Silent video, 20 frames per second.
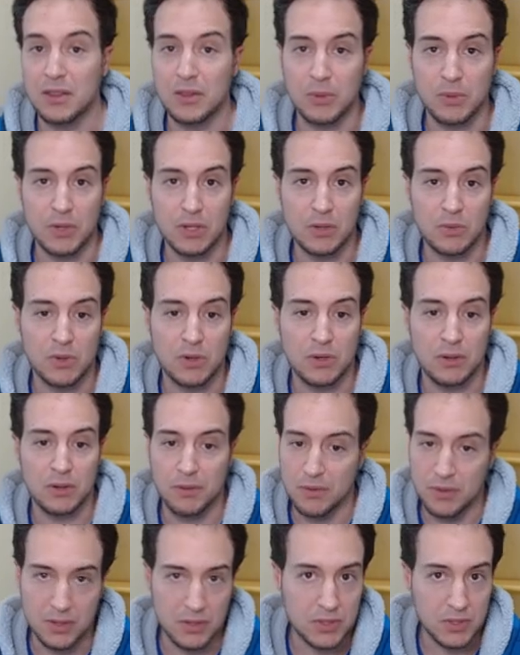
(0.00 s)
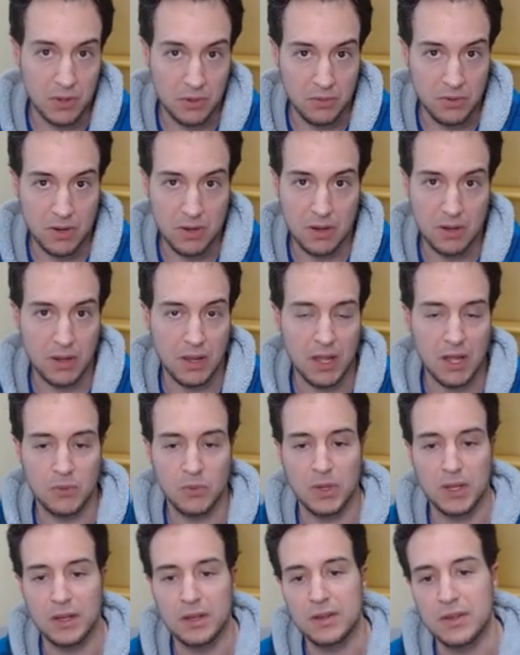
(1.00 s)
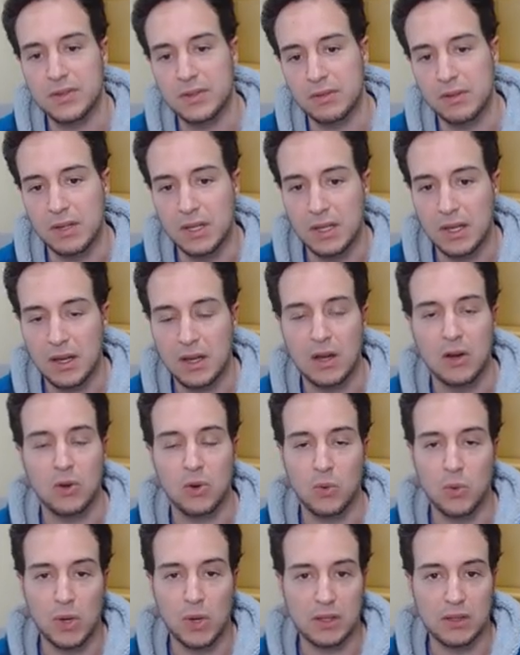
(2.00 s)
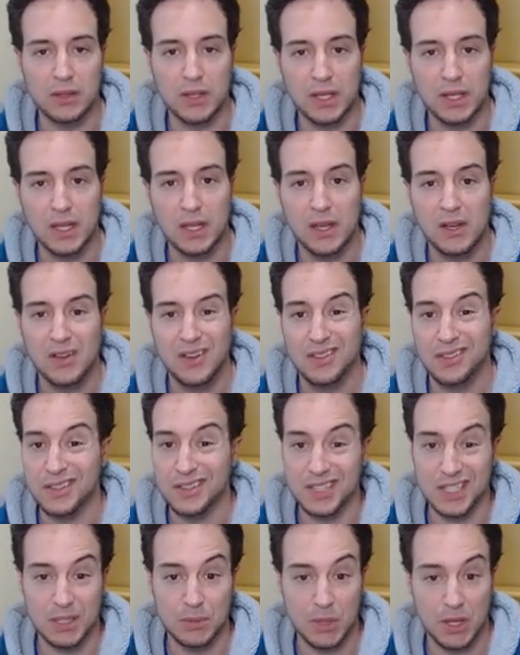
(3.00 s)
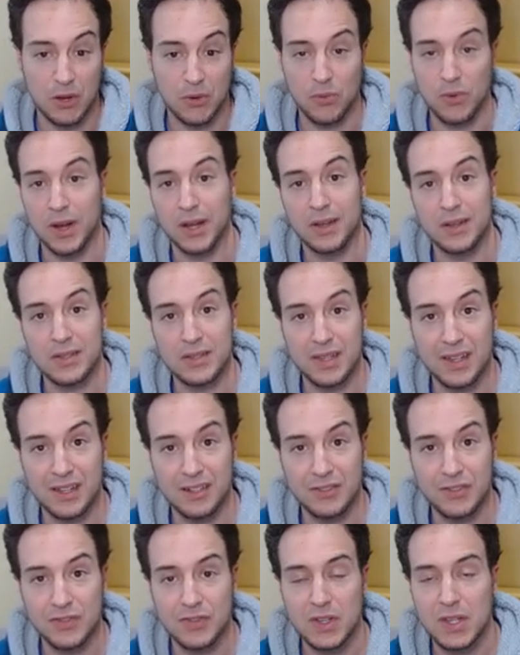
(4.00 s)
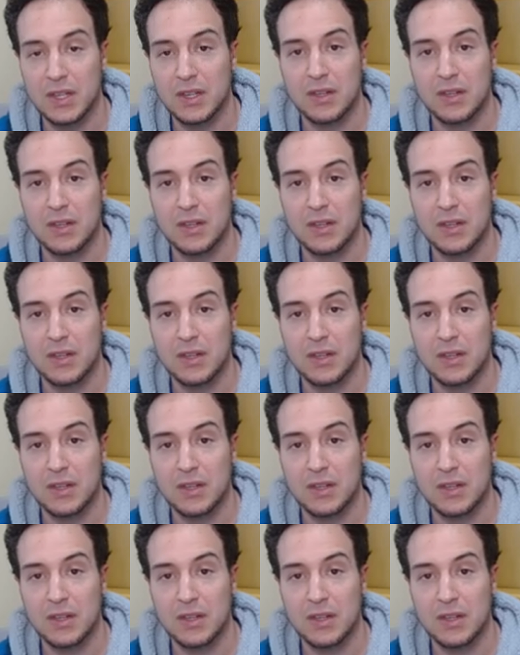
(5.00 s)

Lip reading: real world, things go wrong, and we need to see how quickly the team can right itself,